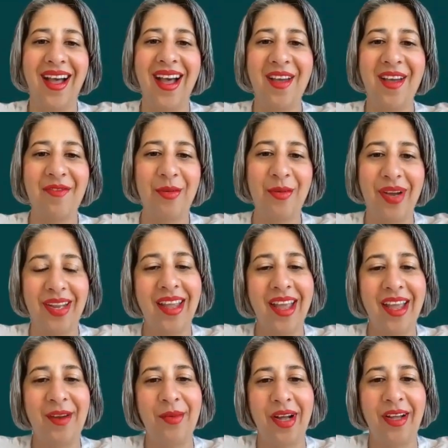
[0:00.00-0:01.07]
Hi, everyone,
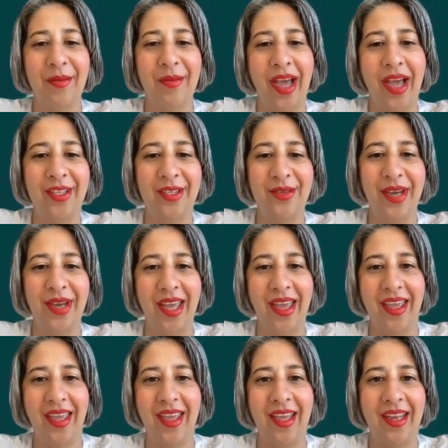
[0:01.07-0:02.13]
and welcome back to
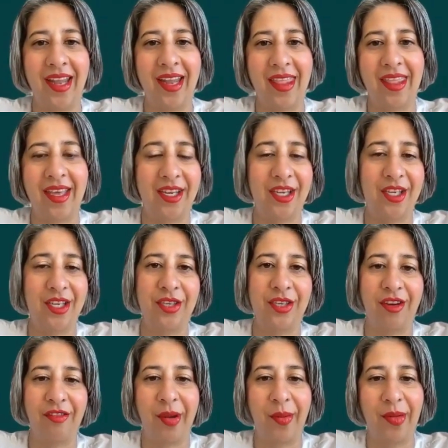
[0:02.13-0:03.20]
another edition
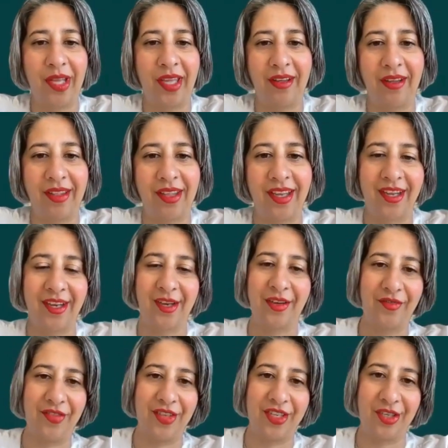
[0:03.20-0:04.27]
of Public Health Career
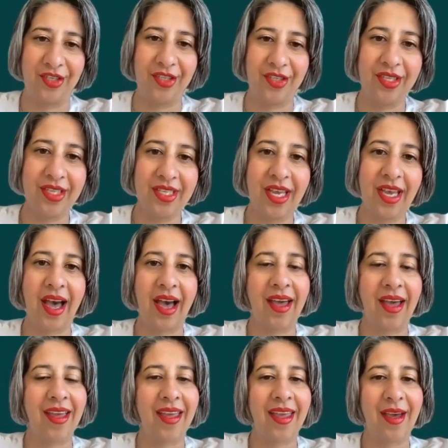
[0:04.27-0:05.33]
Conversations.
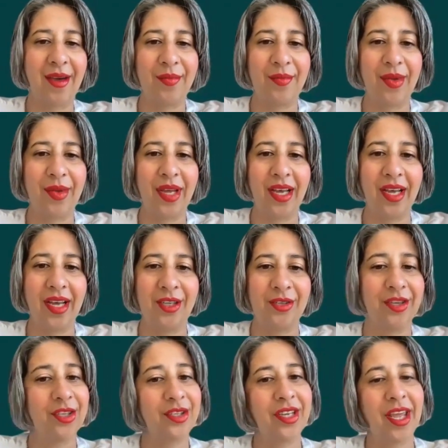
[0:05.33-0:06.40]
I am
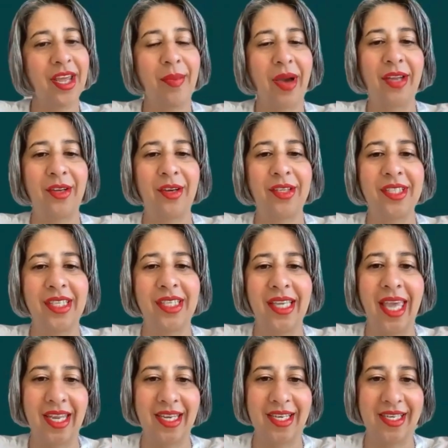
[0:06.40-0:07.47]
joined today by Dr.
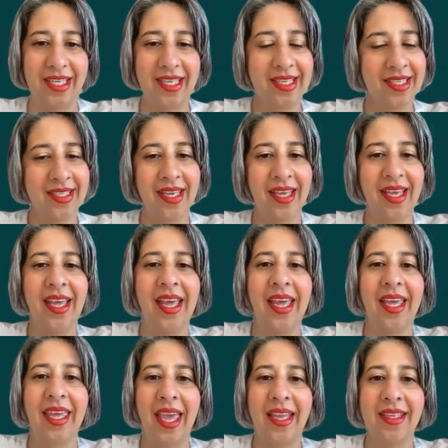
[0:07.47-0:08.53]
Kate Rees.
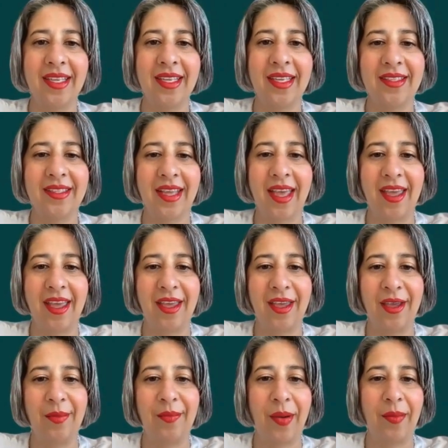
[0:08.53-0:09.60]
Kate is
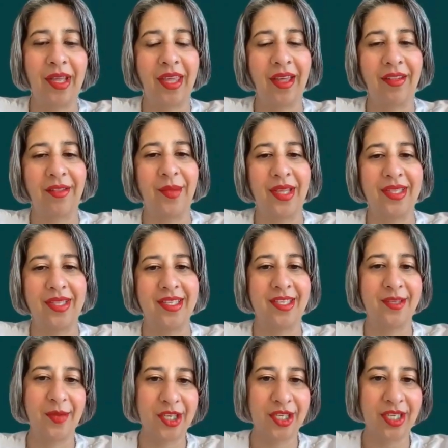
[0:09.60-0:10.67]
a public health medicine
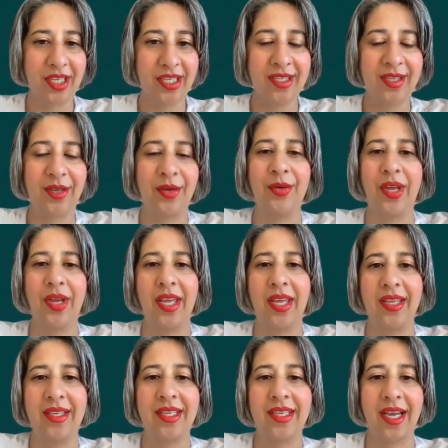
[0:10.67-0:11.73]
specialist who
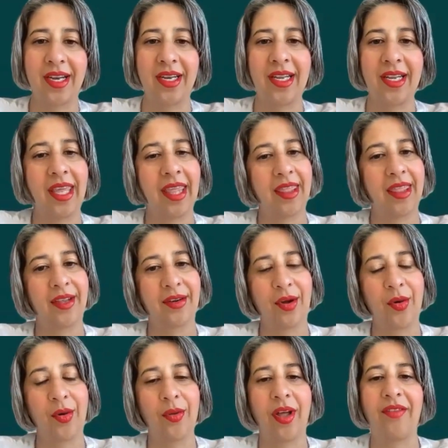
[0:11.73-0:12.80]
is currently in the
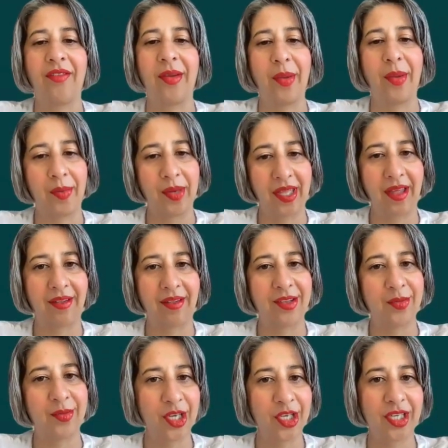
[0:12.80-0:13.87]
role of a public health
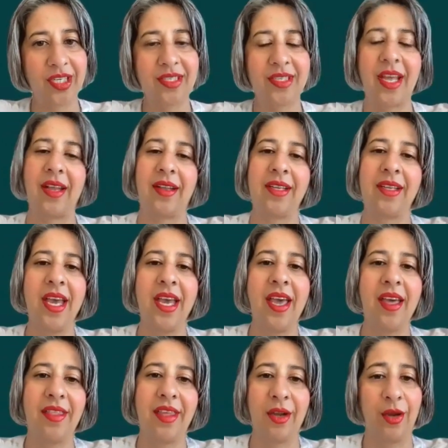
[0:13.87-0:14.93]
specialist at
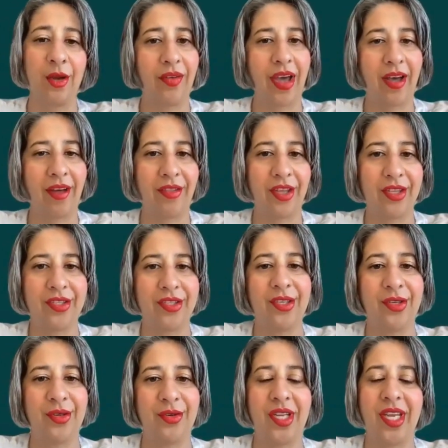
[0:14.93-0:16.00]
the Anova Health
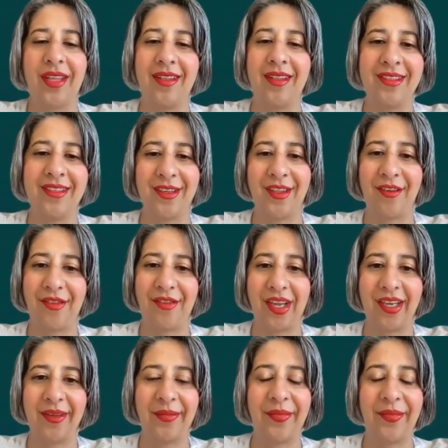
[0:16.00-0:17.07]
Institute in South
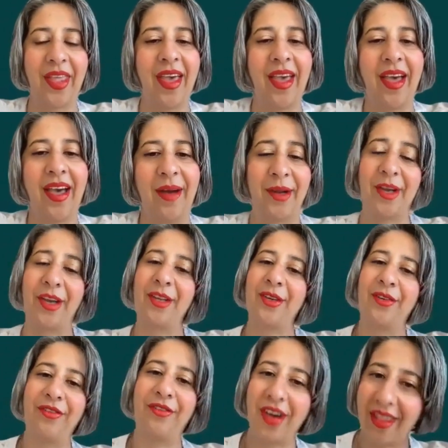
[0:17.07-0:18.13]
Africa. I'm not going to
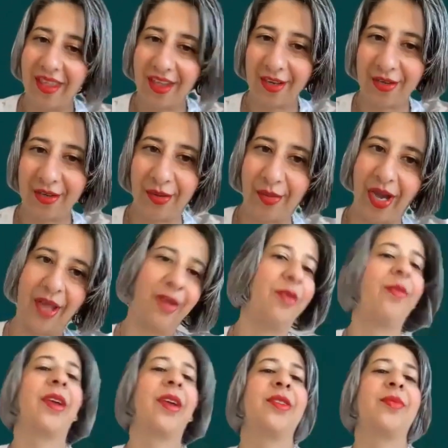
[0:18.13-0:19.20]
go further into her bio
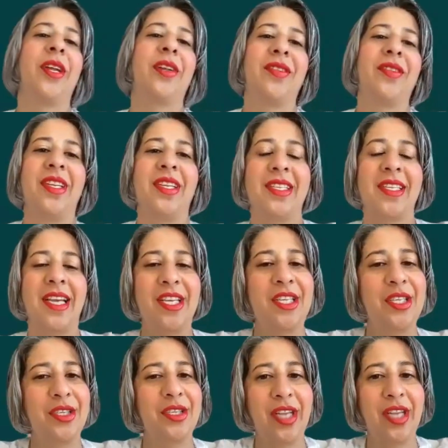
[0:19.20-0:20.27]
because part of the
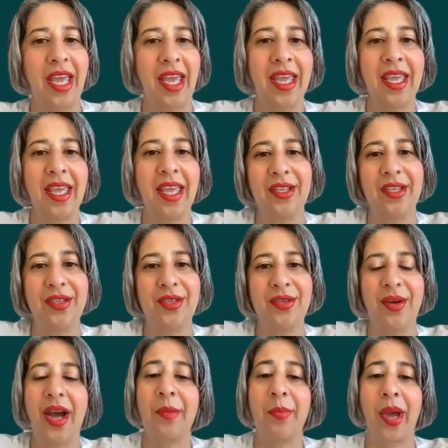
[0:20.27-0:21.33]
discussion today is to
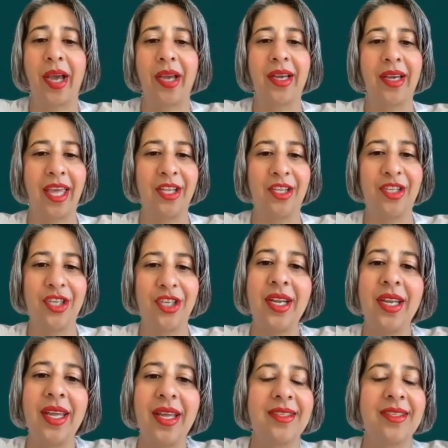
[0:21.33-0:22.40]
unpack Kate's
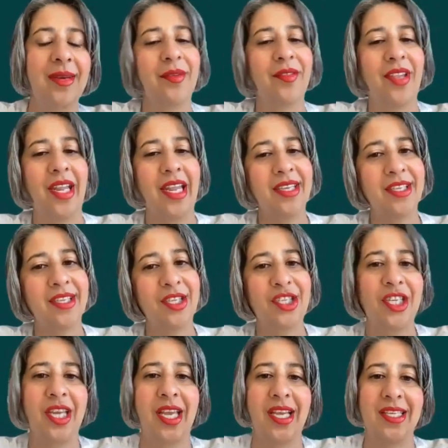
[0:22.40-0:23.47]
journey and some of the lessons
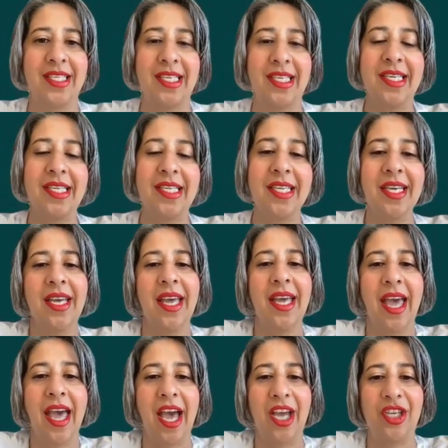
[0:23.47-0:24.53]
she has learned
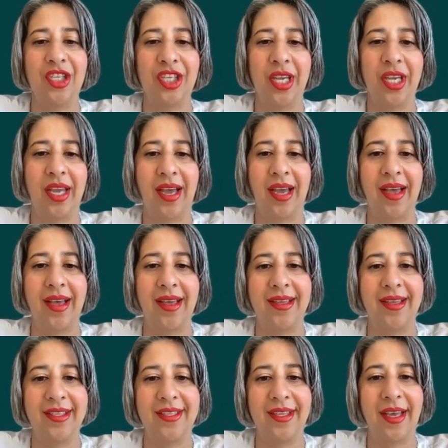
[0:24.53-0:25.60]
as she
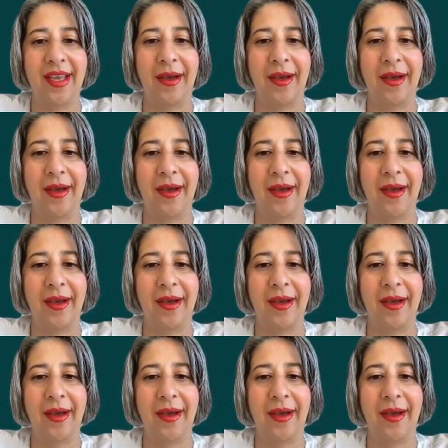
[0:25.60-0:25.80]
has